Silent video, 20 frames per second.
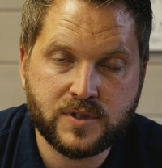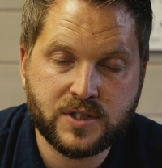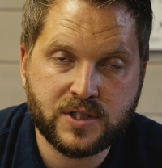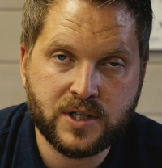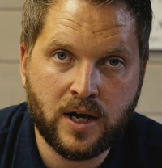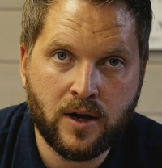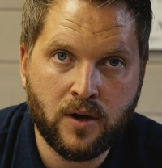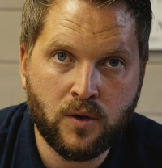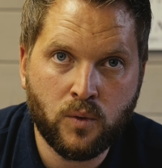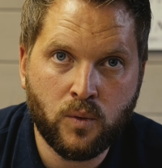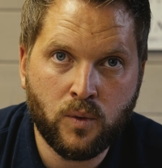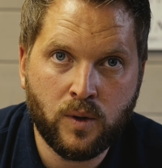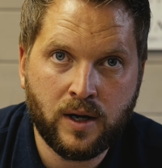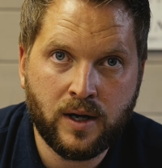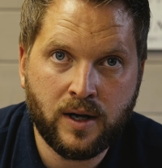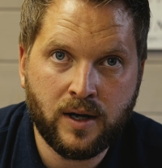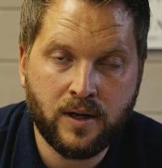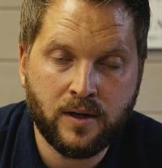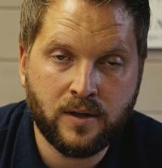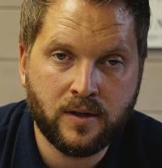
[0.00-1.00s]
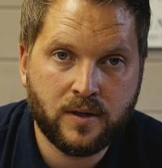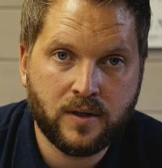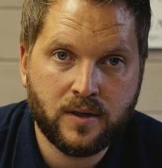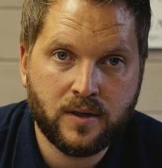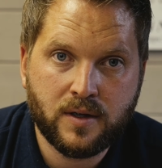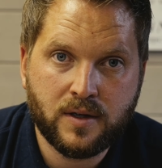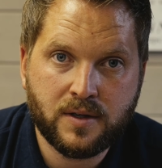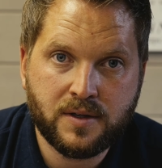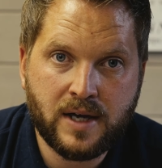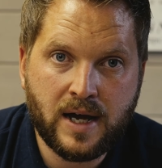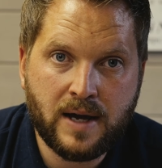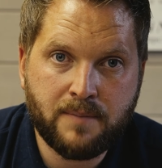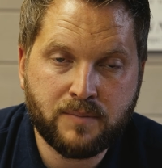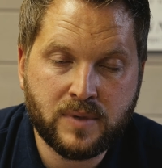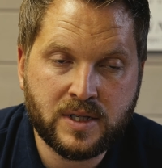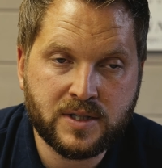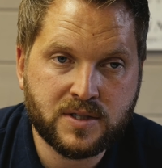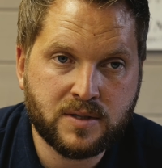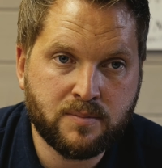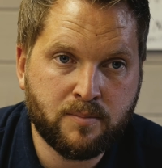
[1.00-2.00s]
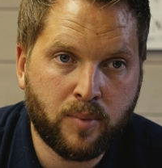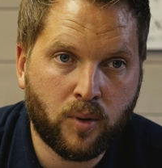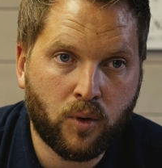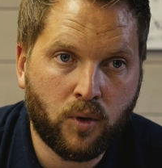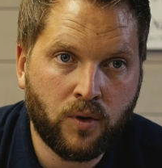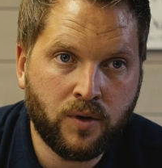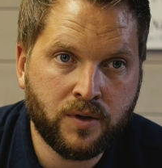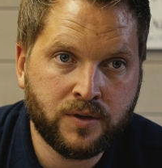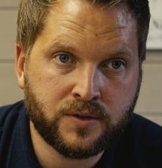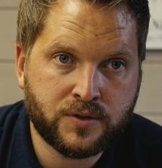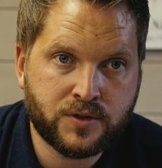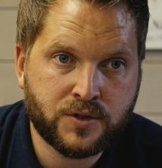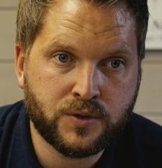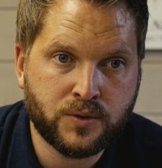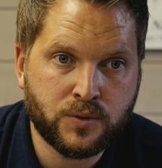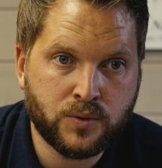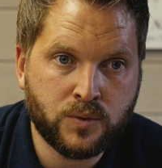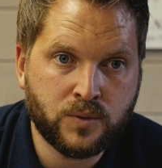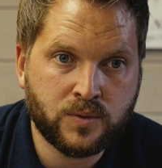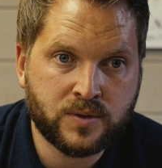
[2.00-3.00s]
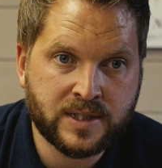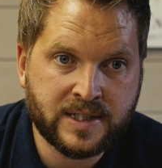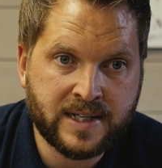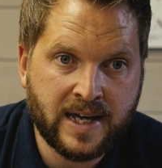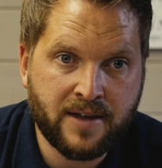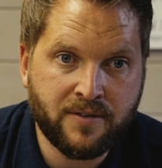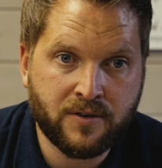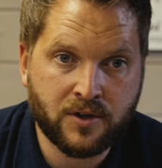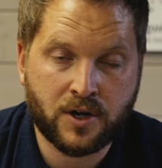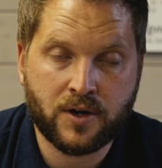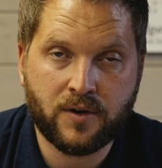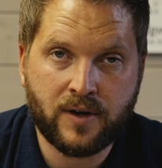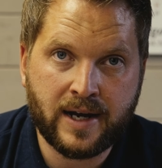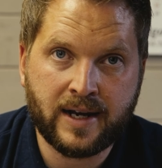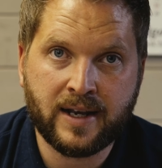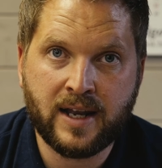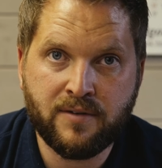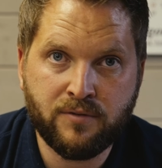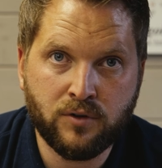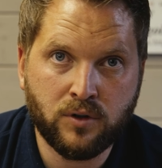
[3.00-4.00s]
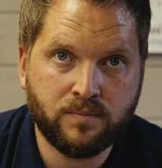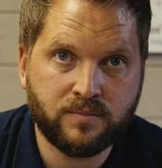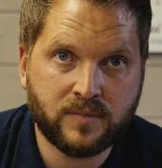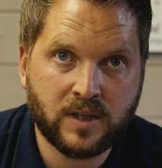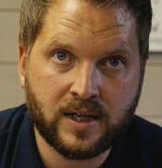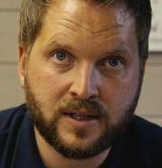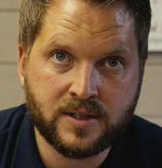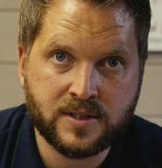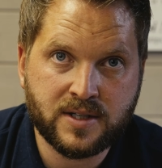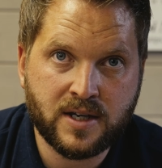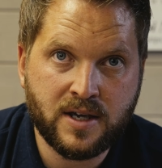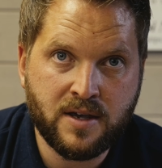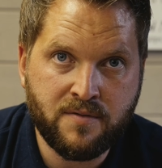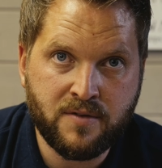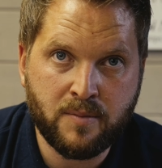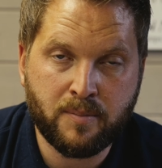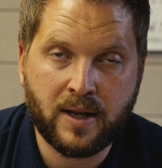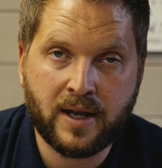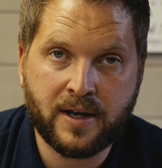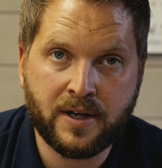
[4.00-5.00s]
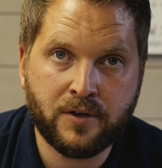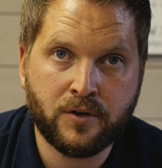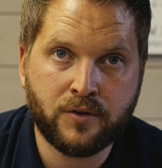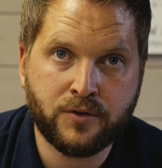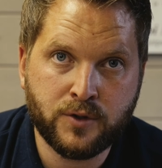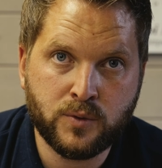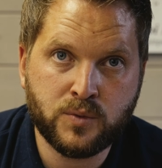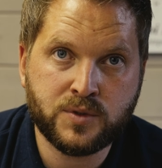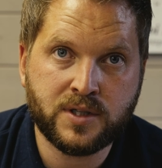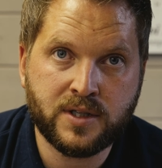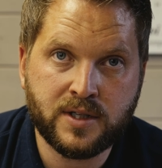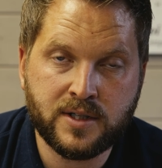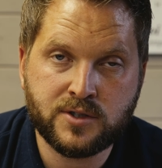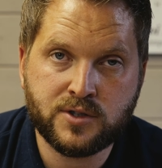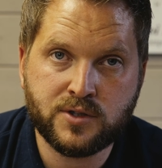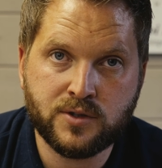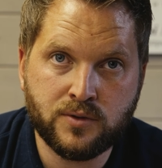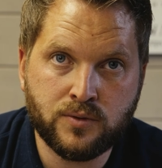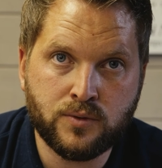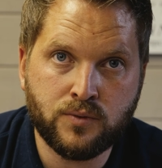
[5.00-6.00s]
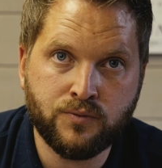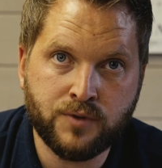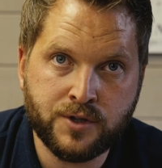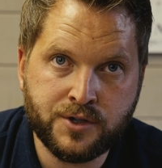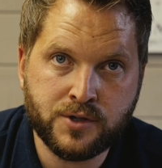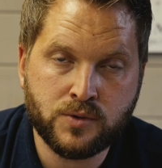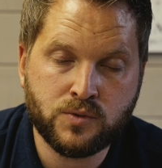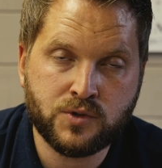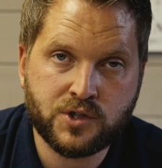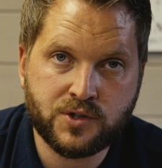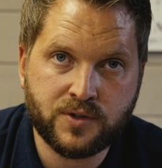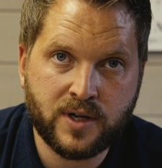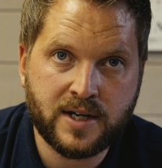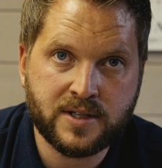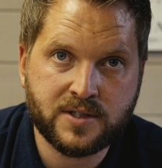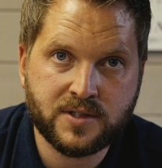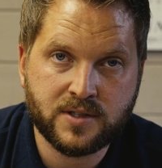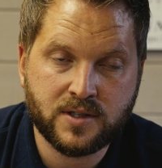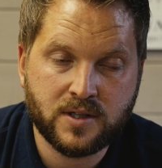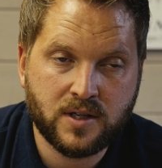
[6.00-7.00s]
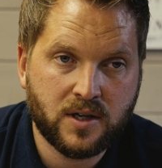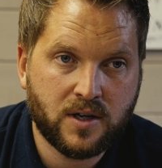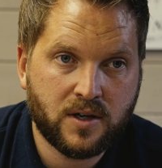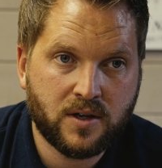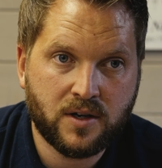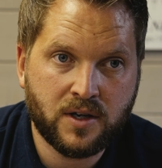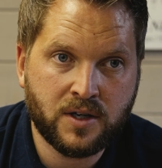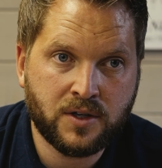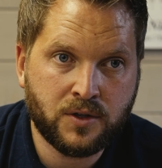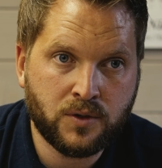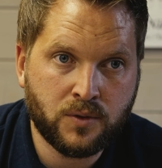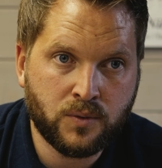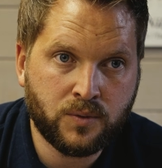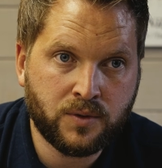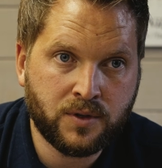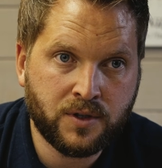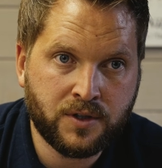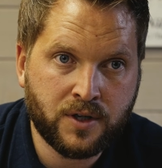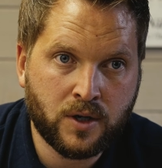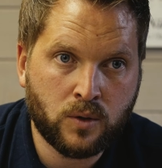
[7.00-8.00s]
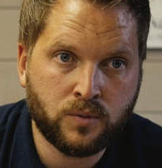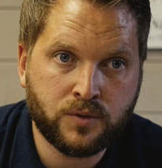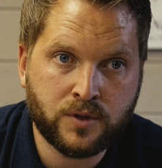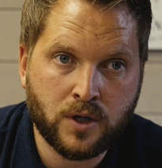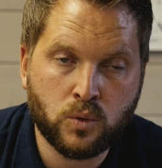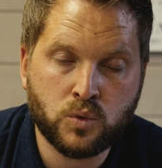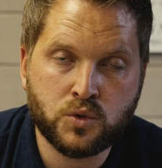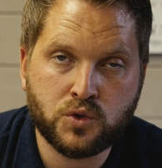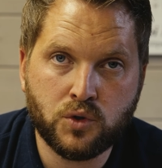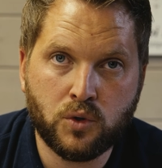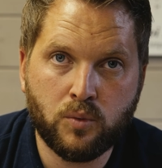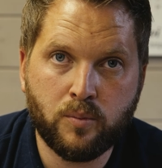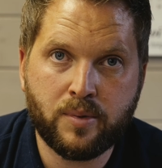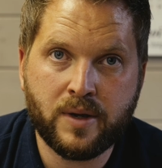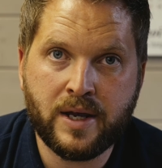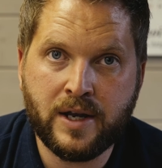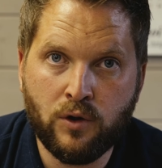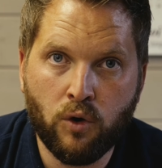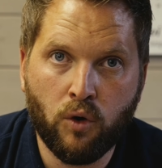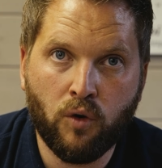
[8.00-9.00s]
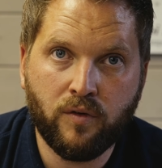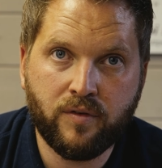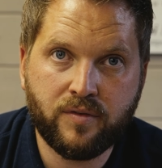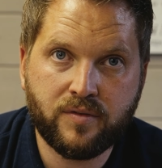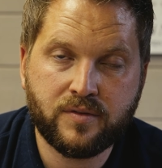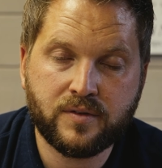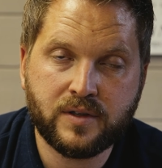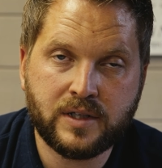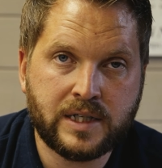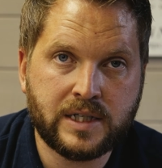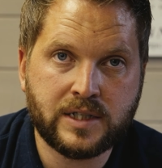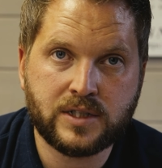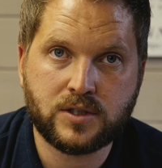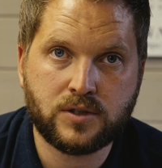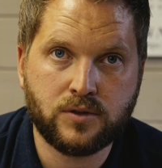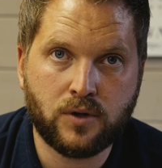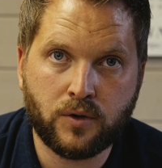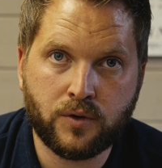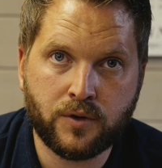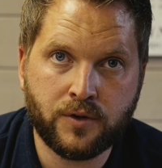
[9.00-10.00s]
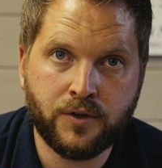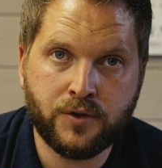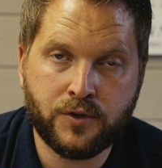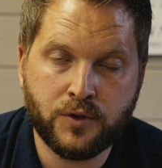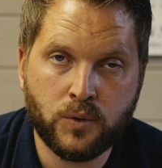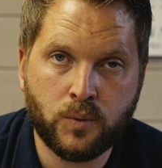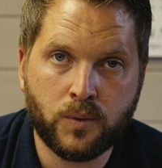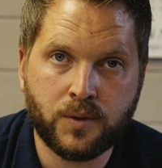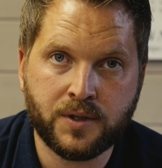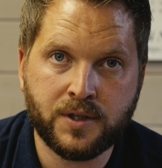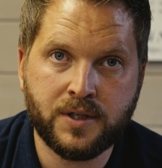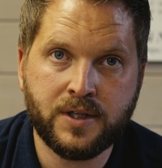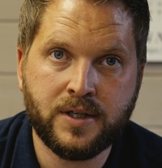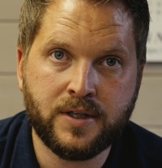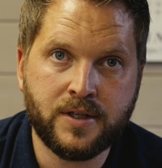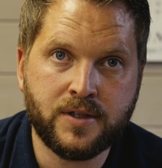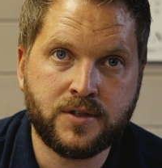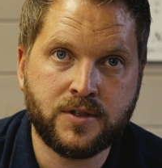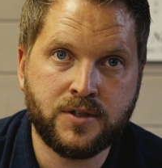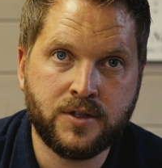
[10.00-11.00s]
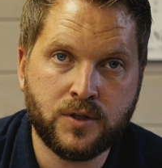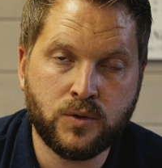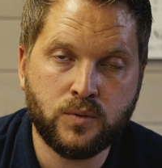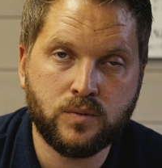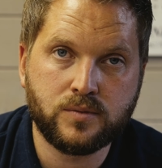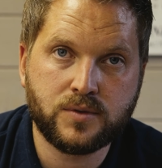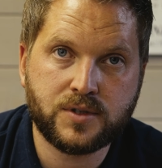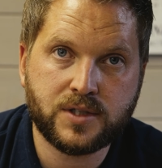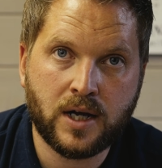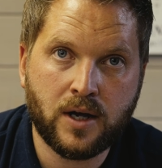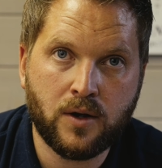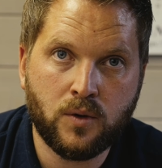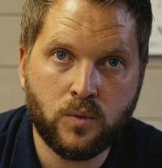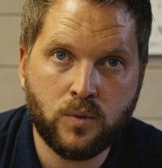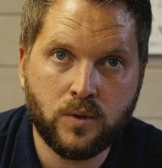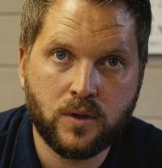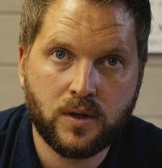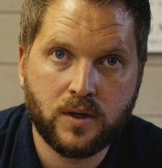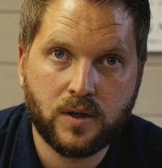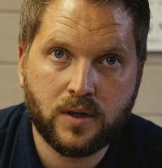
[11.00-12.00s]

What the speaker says: So yeah, it's important to get the correct level. Like I say, if you're planning on using it to reduce stress and you don't dose up enough, it's not going to do what you need it to do. So